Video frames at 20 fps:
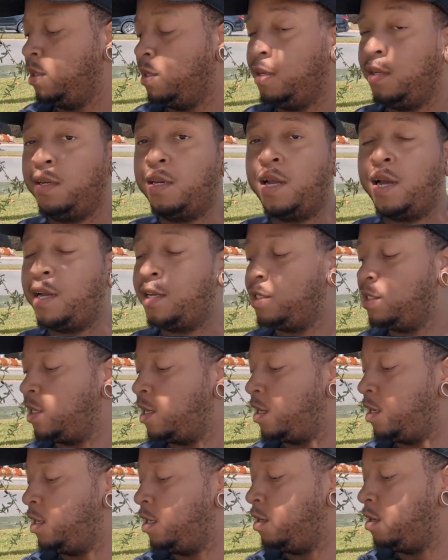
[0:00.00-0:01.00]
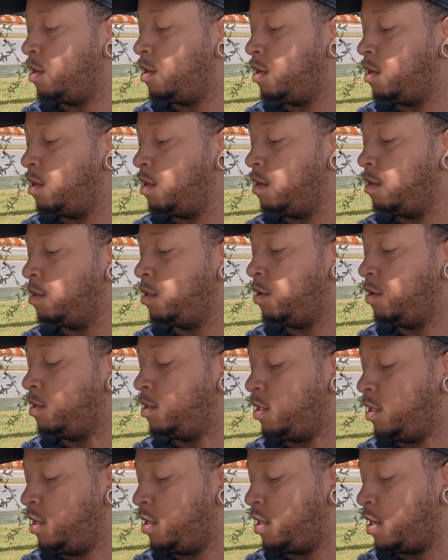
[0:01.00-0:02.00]
Not shiny.
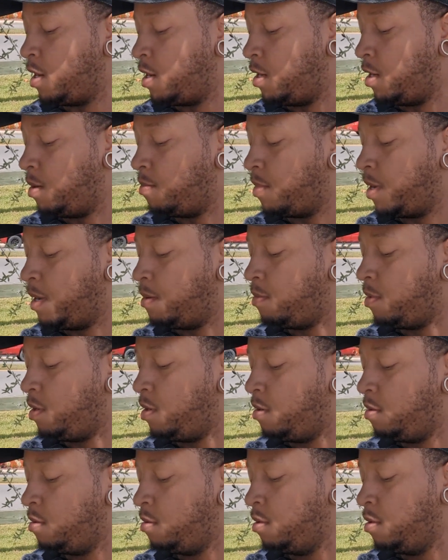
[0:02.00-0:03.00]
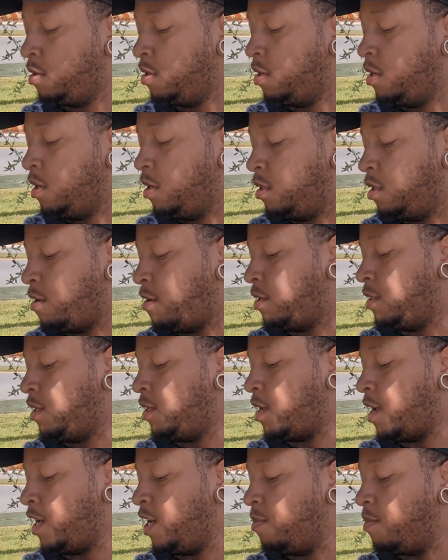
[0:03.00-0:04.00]
1390 might be
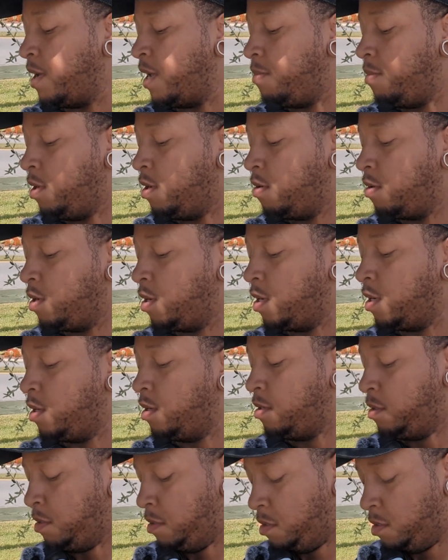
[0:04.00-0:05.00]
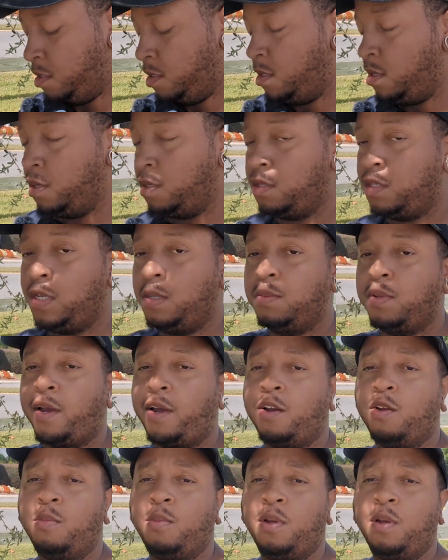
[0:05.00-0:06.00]
1390 might be okay. Seems like
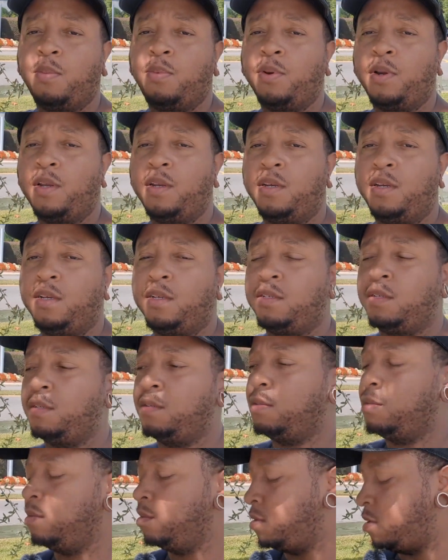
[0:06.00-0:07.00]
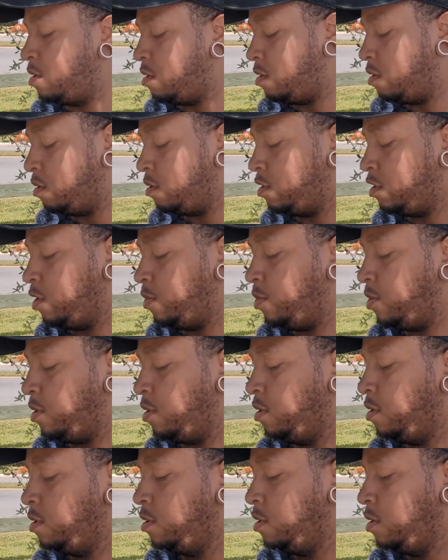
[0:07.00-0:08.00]
it'll be a pretty decent CP.
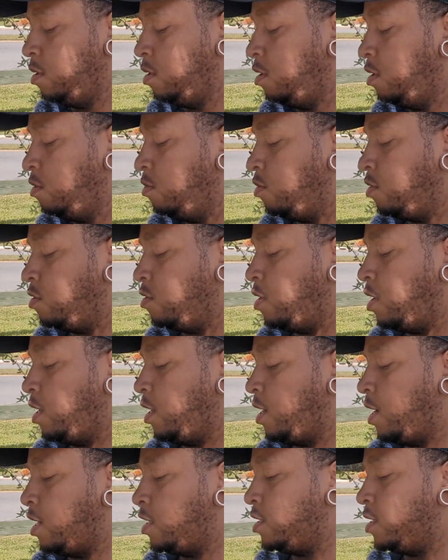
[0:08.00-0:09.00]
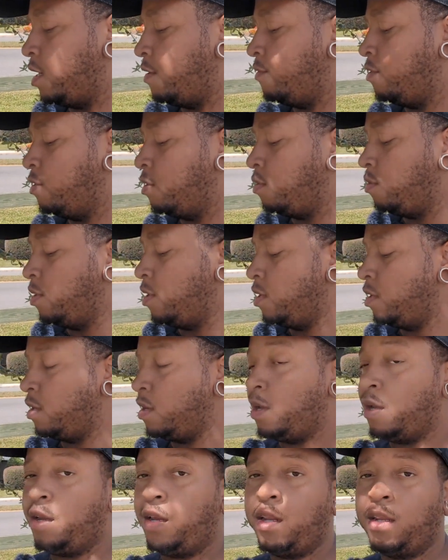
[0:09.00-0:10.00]
We'll go ahead and catch that real quick
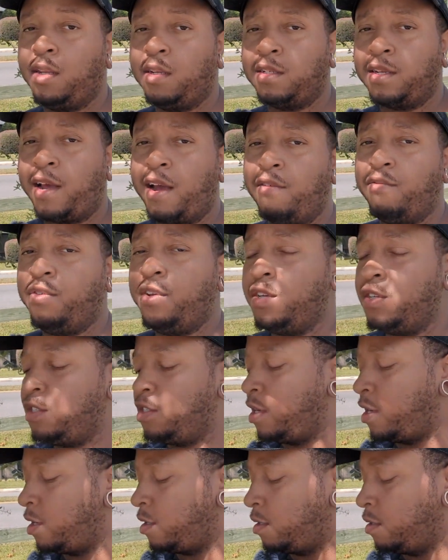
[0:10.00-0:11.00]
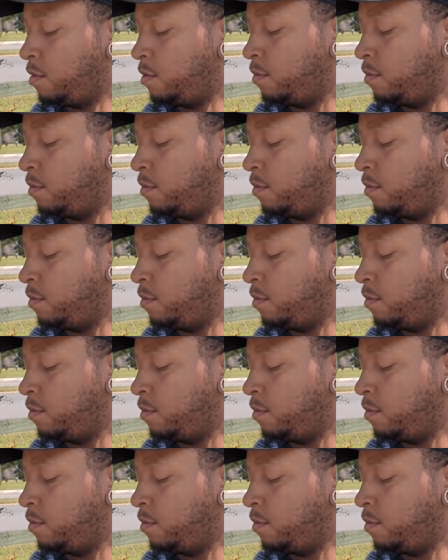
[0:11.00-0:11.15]
and get these IVs checked.